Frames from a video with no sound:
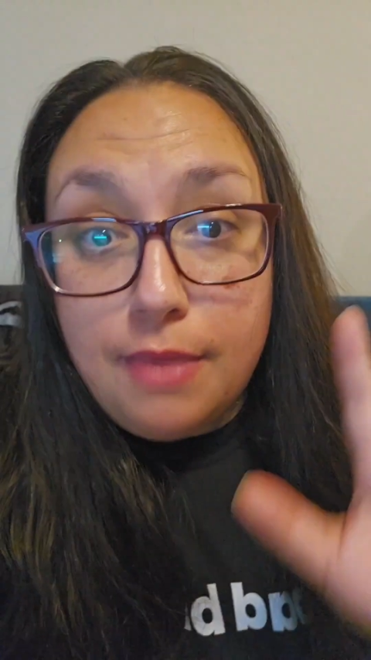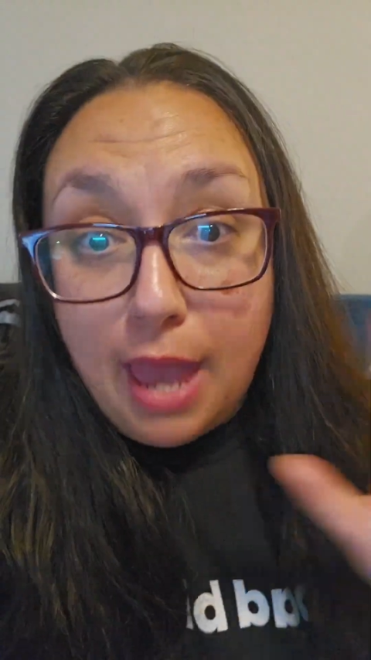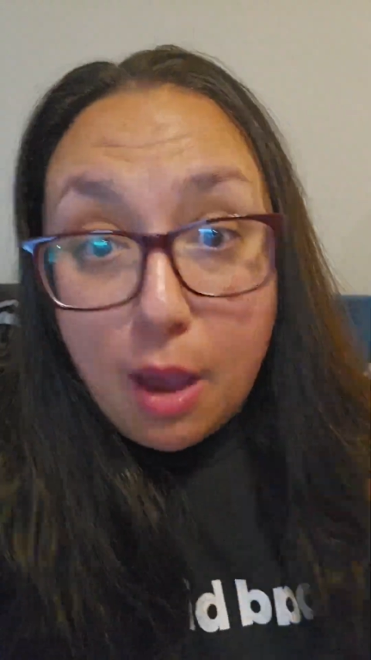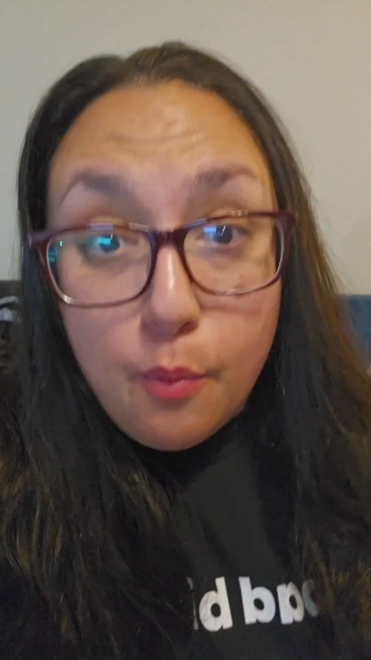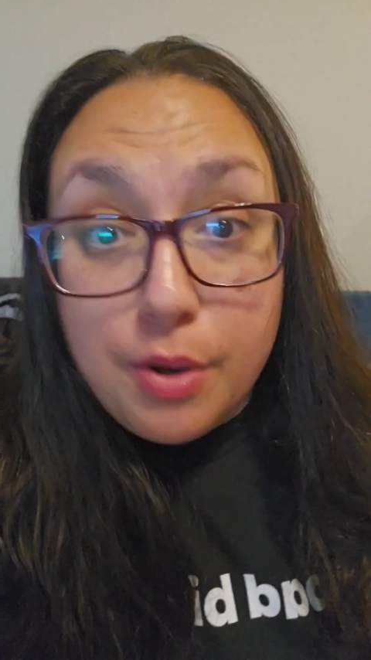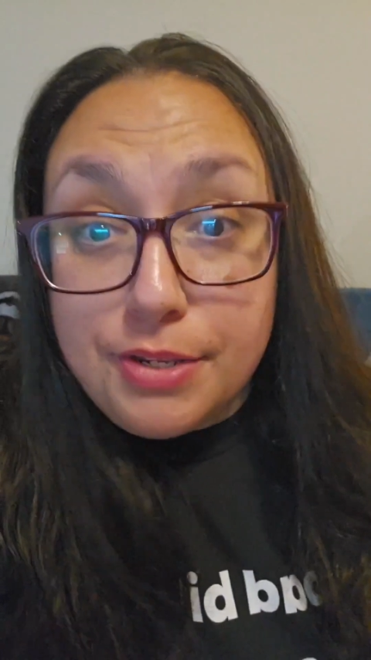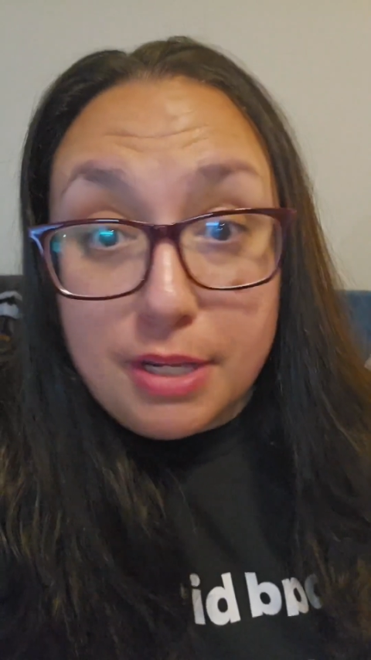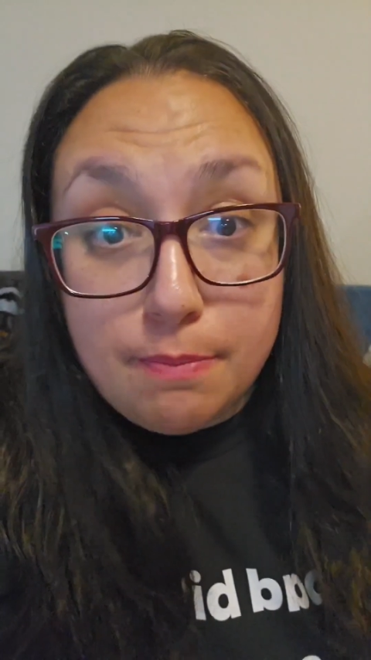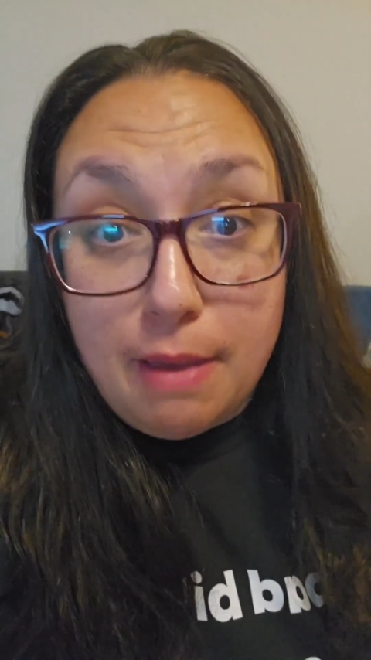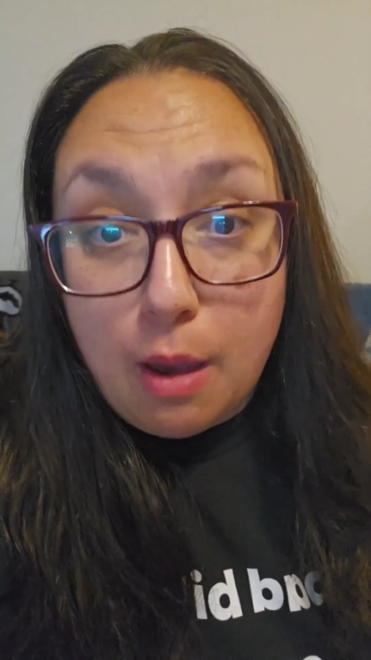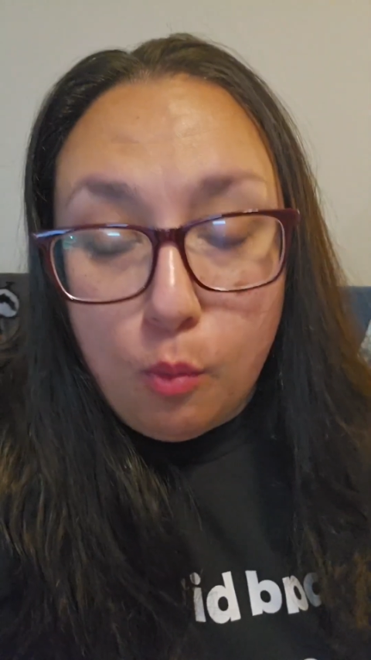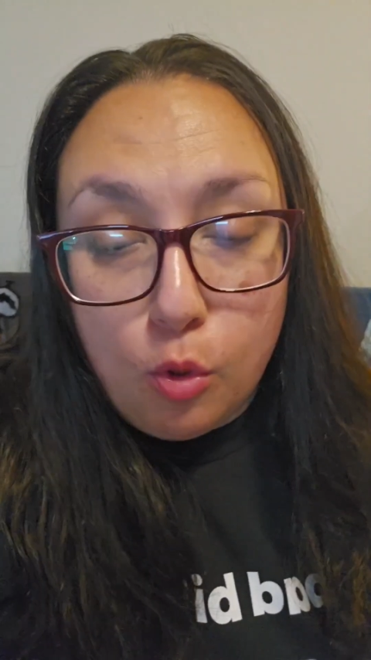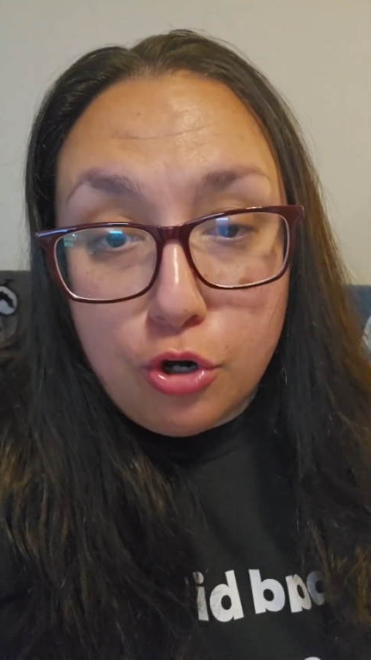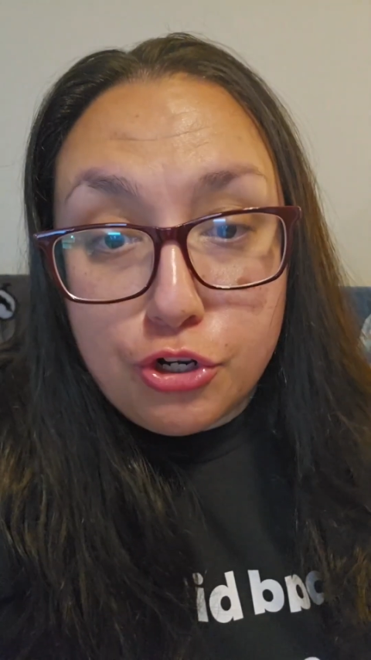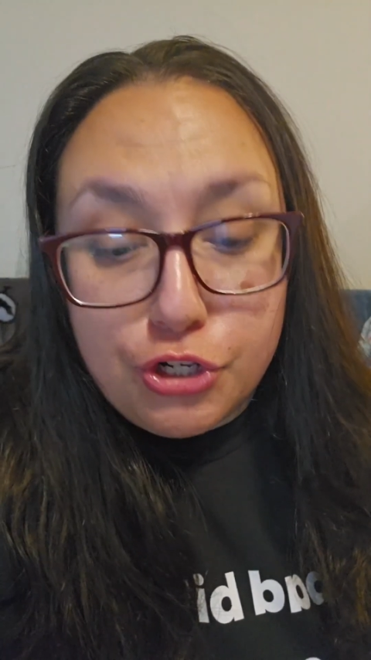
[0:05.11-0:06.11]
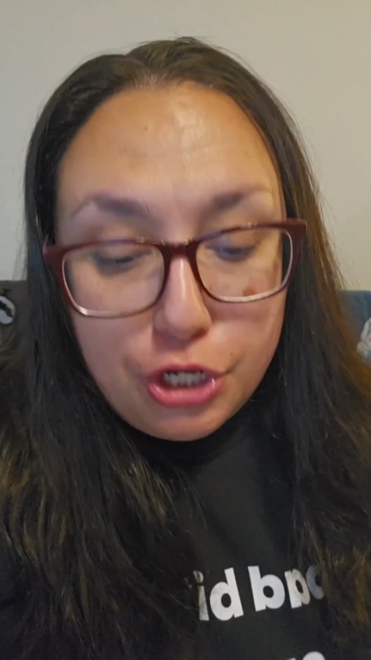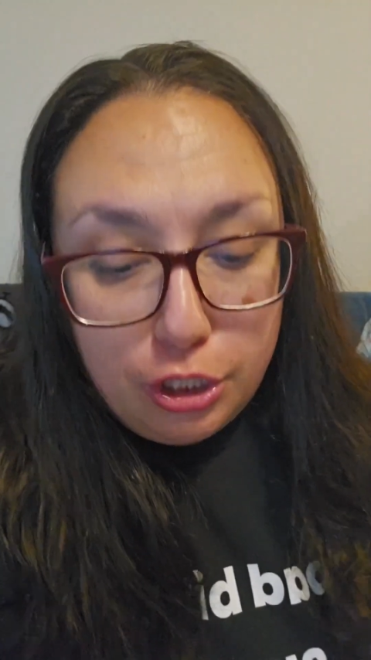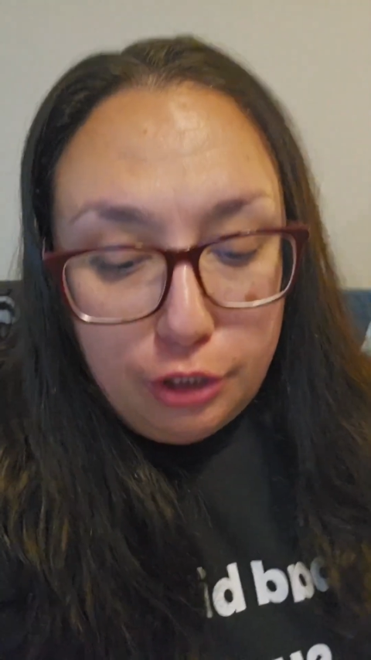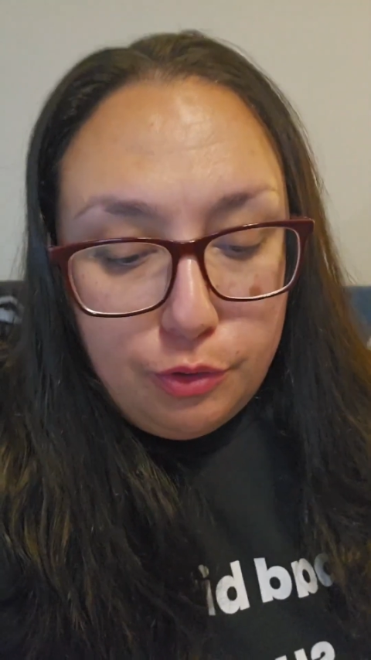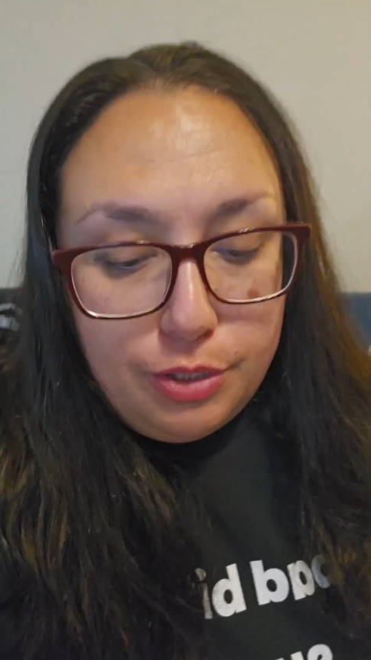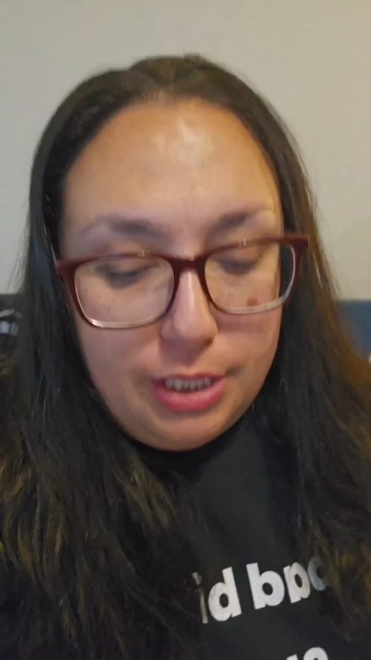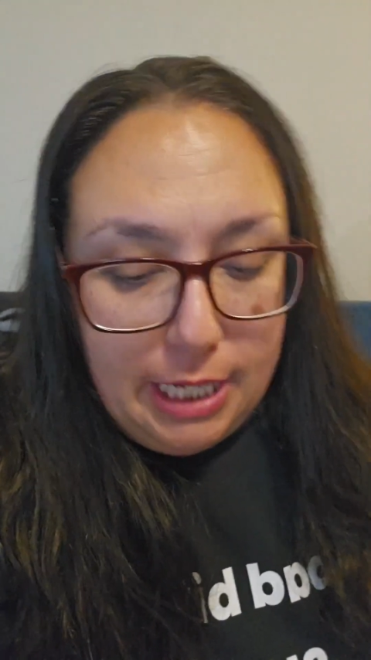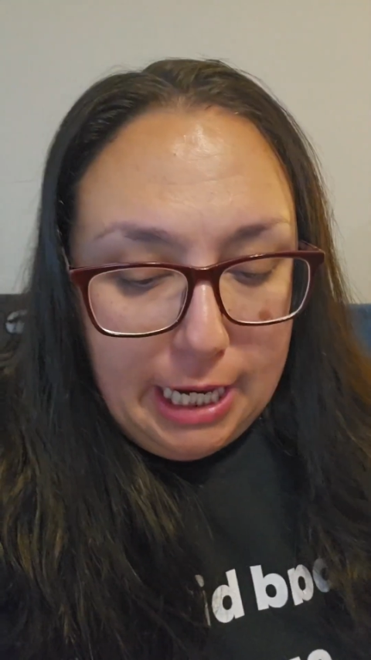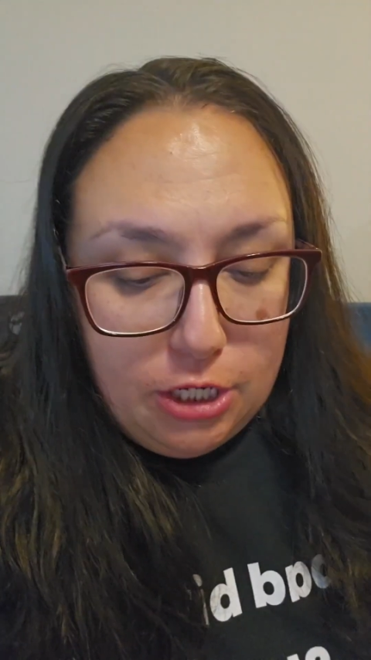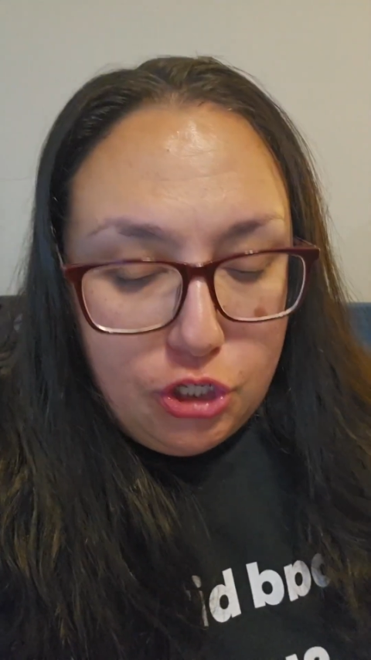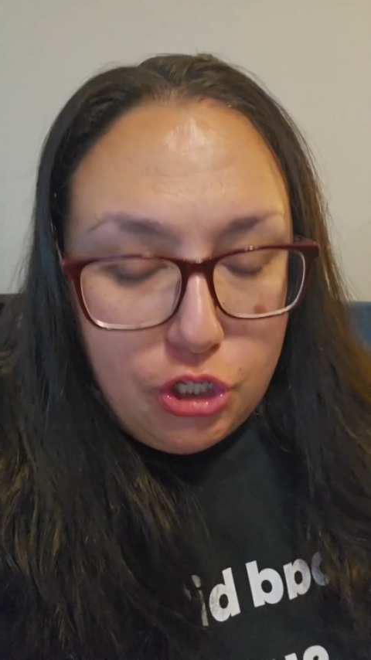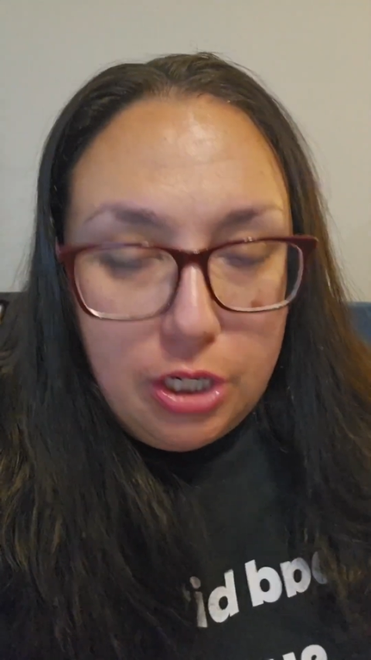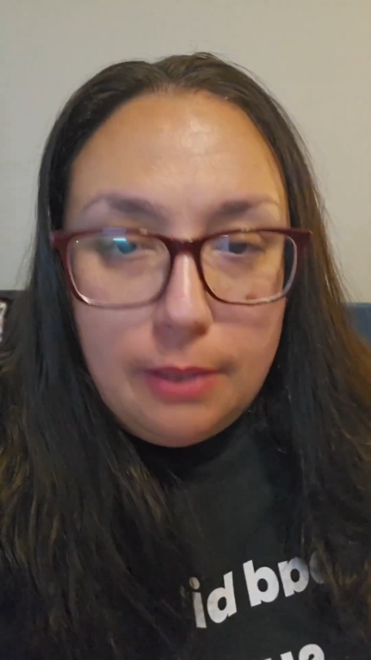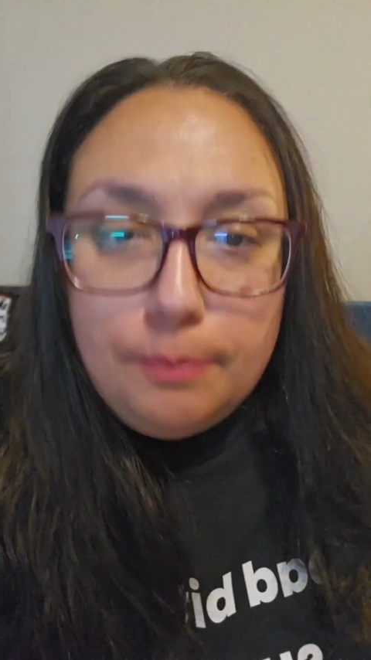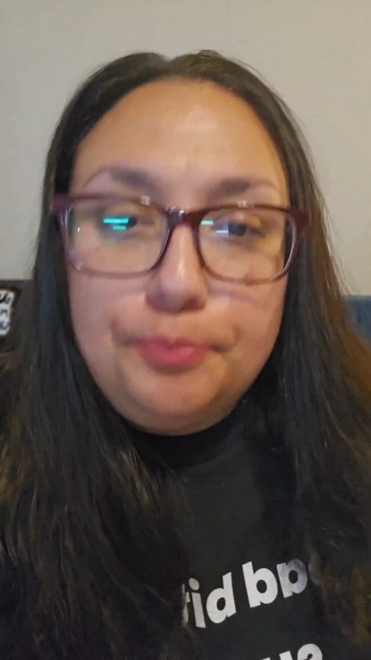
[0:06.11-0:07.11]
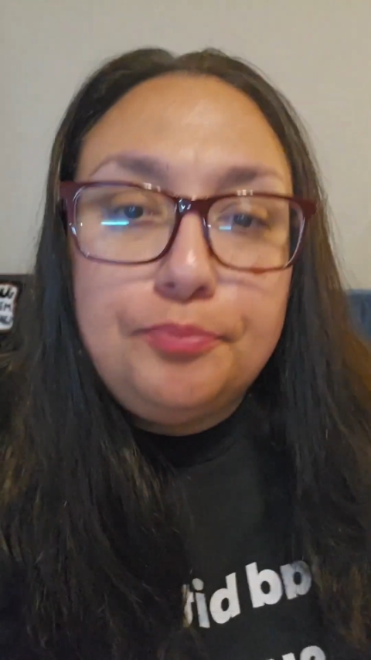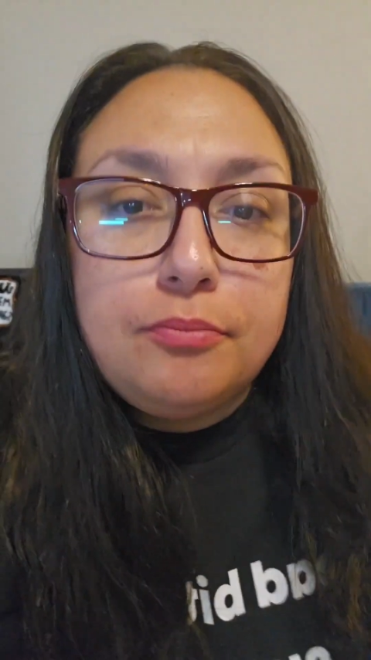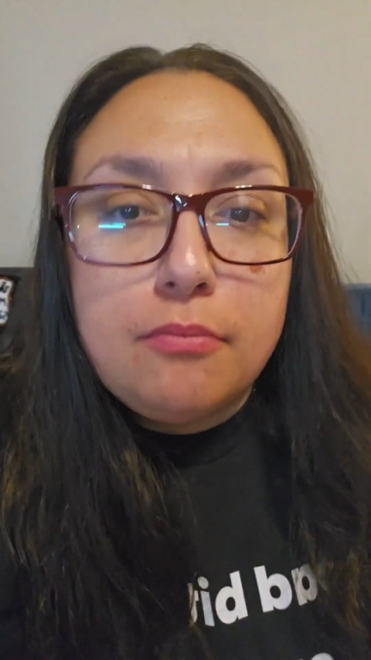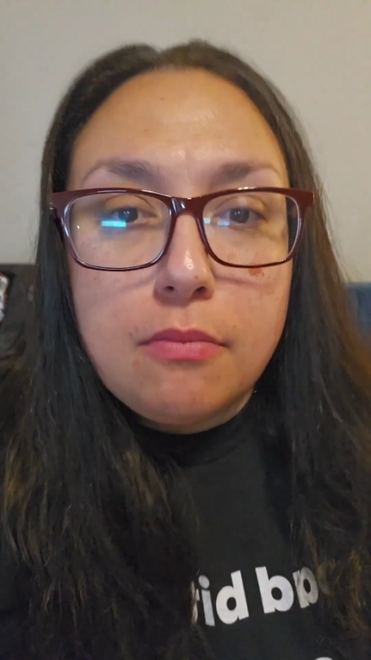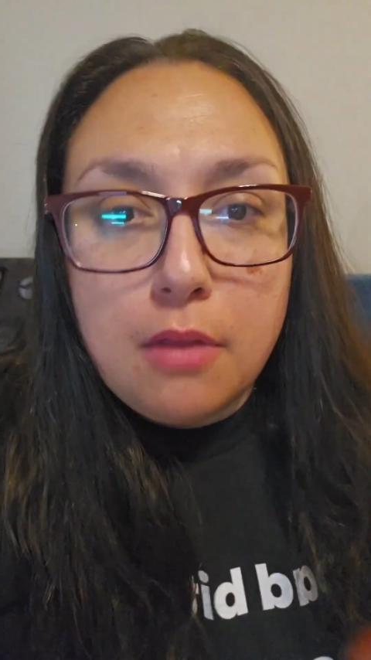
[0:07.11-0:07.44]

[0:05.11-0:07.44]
That wasn't my worst hallucination.